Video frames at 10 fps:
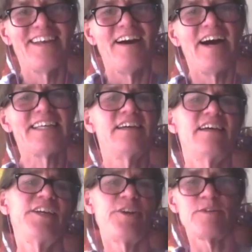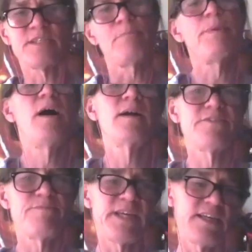i can, you know some part
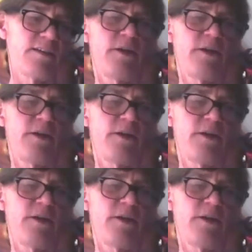of me can go